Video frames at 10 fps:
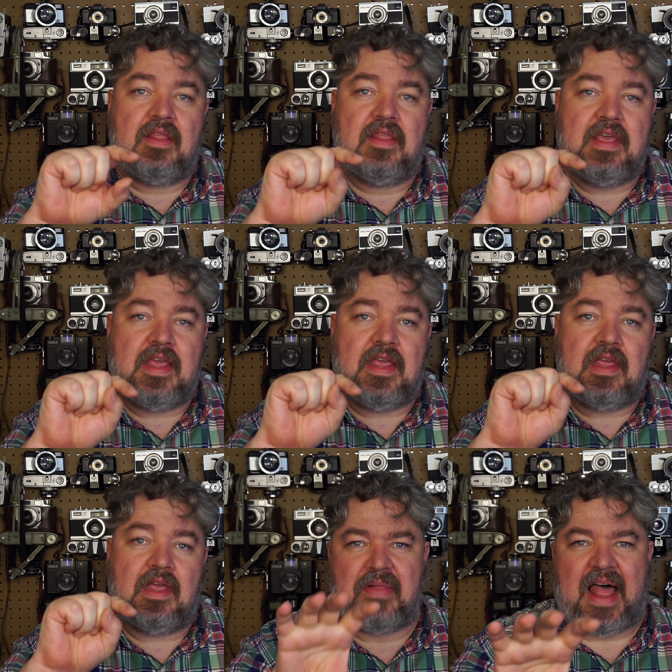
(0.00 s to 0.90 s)

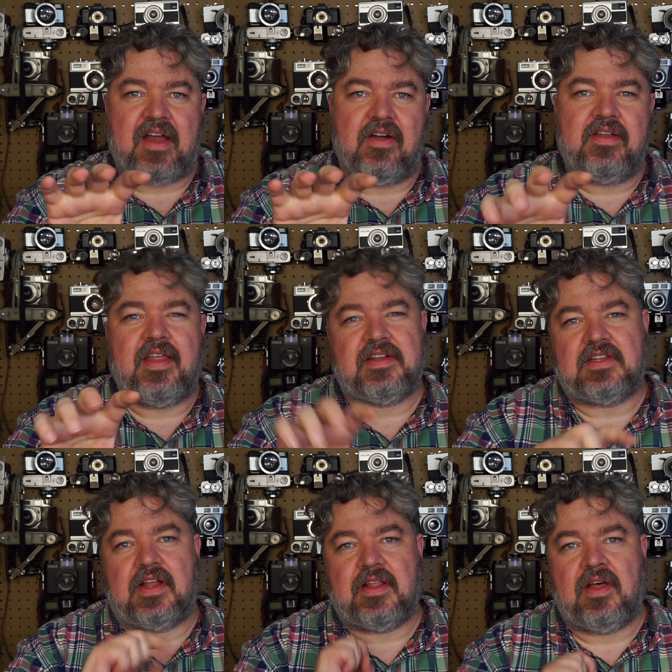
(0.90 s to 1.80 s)
the placard that's
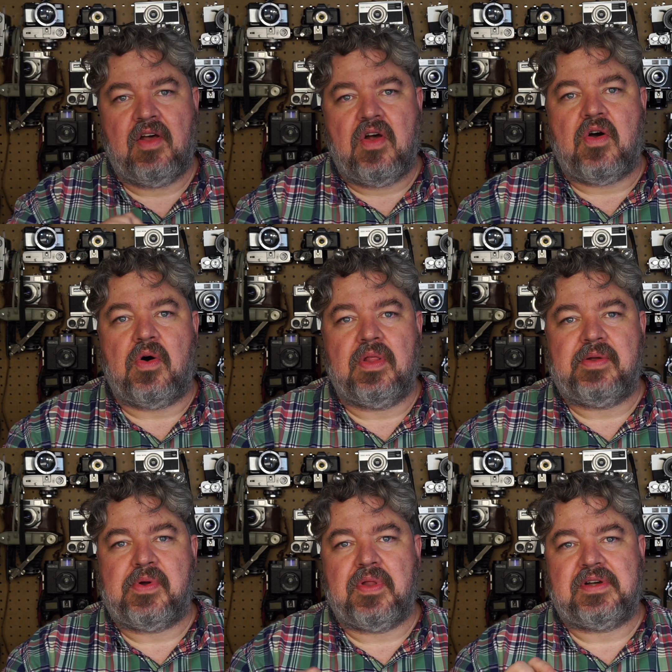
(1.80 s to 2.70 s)
on the Holy
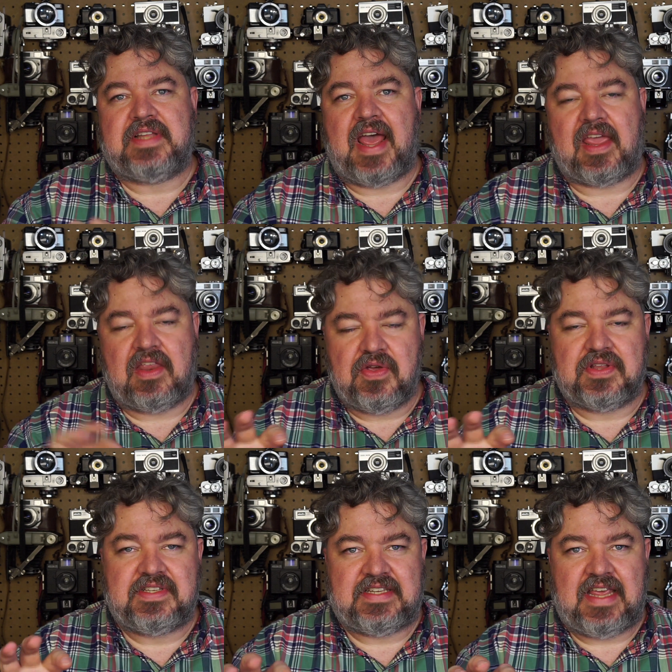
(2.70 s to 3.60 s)
Roller tank, and you
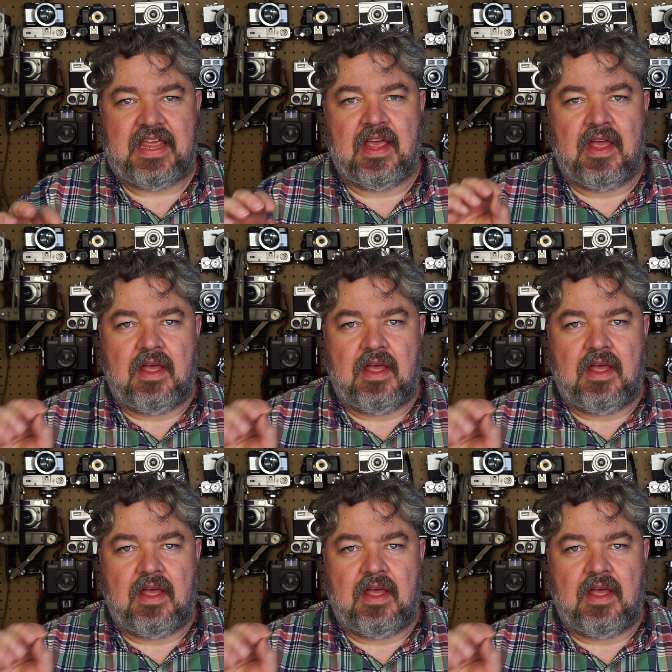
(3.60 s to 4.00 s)
can see